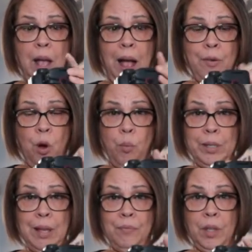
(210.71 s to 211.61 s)
I
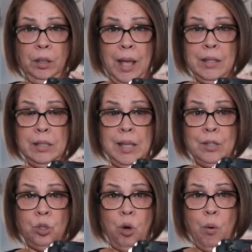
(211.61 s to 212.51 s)
always have the lens
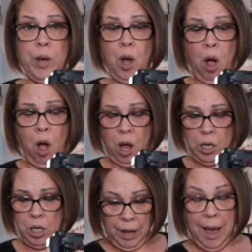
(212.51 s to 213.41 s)
that's going
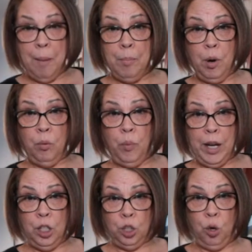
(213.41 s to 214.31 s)
on the camera
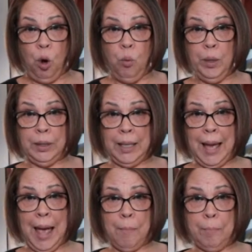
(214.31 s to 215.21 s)
ready to go with the
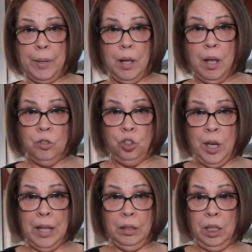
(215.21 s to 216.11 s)
cap
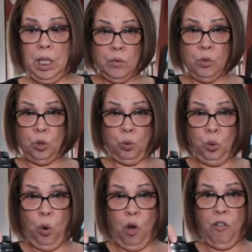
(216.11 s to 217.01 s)
gently
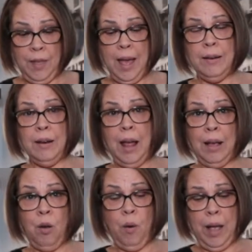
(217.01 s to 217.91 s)
screwed off. Then I
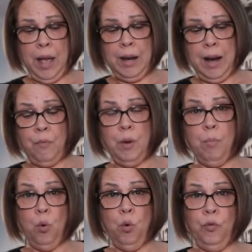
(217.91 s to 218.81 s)
go ahead and I
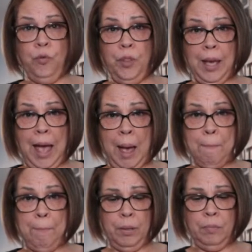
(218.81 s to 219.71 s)
remove the
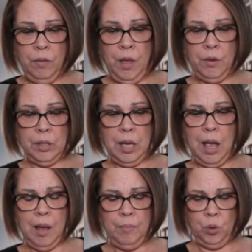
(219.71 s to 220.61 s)
cap. There's
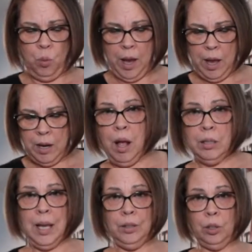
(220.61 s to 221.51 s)
times when I'll
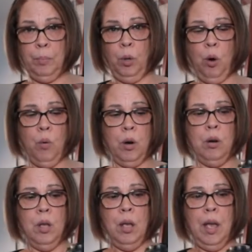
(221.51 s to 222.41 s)
take the blower
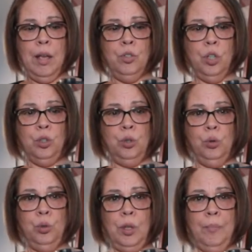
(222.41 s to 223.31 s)
and just
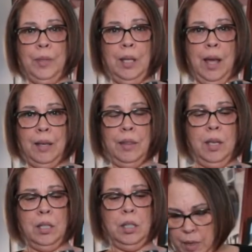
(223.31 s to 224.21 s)
do something like
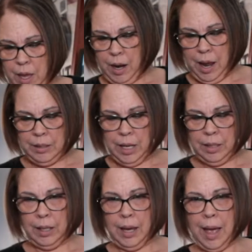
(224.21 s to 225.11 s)
this. Then I
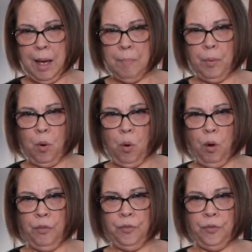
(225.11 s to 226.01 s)
take the cap
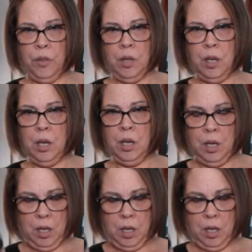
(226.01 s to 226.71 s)
off the